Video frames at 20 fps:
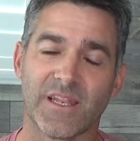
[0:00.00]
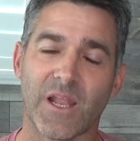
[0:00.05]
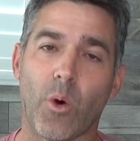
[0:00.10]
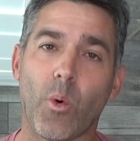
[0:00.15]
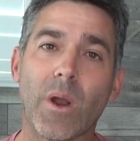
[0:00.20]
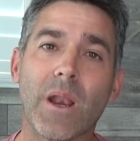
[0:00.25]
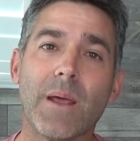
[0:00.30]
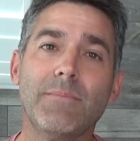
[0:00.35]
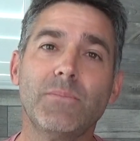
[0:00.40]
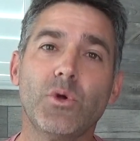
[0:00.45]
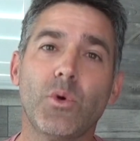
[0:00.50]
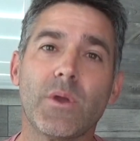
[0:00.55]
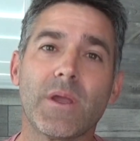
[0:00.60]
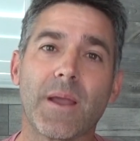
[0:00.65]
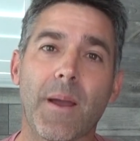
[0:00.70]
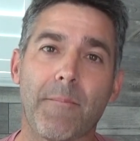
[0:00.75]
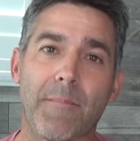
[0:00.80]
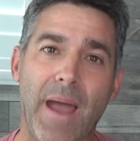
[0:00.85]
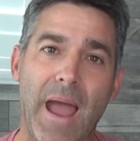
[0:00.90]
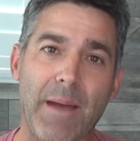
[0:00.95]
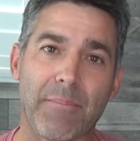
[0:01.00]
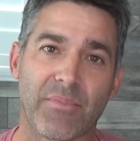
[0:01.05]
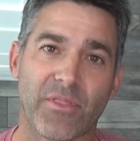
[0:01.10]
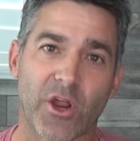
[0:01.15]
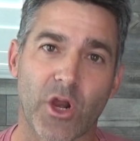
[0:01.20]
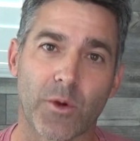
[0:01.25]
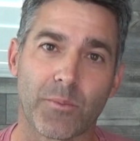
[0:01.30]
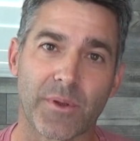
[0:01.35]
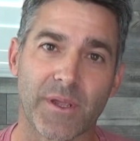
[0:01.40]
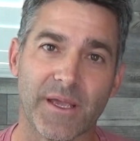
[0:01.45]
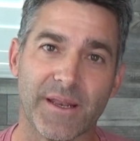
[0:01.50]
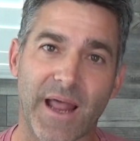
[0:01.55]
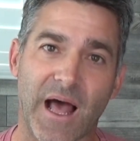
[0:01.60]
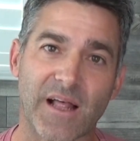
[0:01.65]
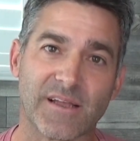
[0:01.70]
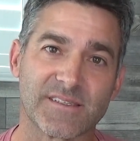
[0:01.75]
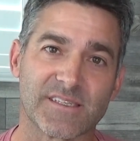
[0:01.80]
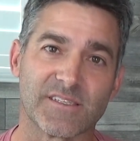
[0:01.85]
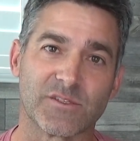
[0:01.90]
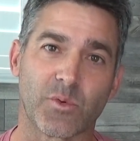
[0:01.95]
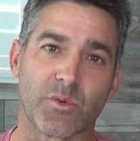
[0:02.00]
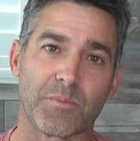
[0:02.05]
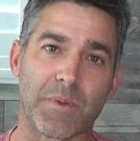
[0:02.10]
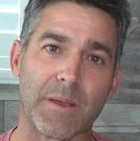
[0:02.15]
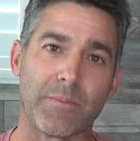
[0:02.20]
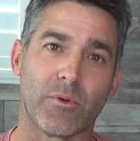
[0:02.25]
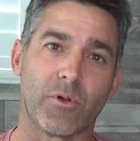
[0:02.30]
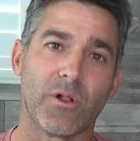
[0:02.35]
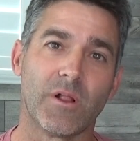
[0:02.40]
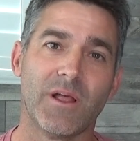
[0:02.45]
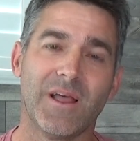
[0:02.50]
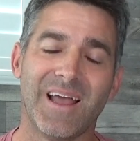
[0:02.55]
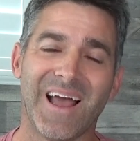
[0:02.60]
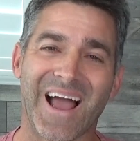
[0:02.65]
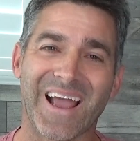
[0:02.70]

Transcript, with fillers: Now, when I'm doing PAP therapy analysis with people,